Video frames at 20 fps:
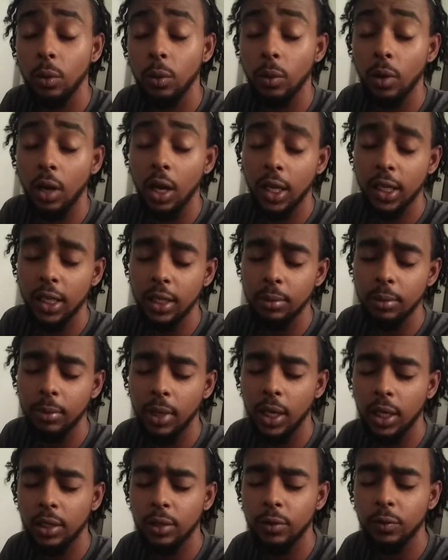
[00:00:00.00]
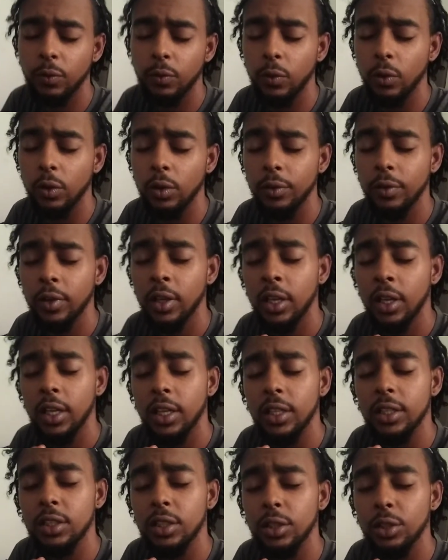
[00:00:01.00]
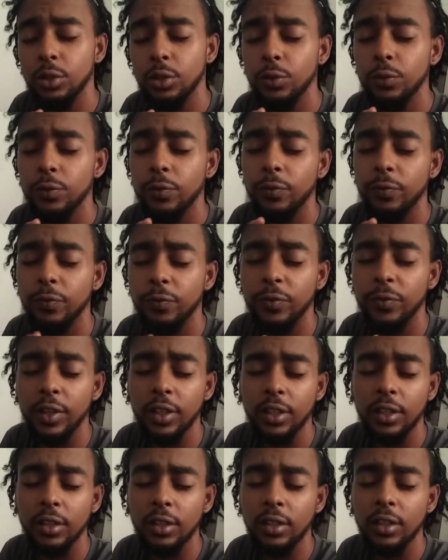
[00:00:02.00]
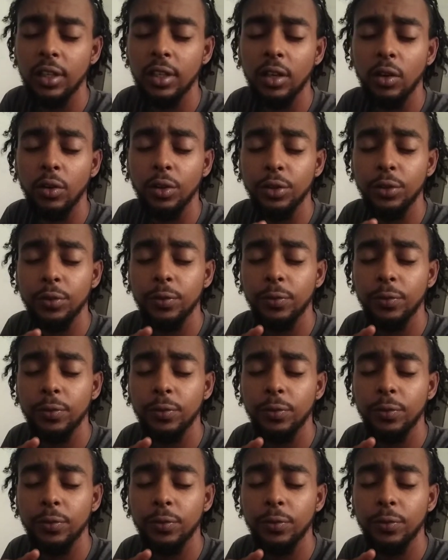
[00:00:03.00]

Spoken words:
rocking back and forth until you figure or you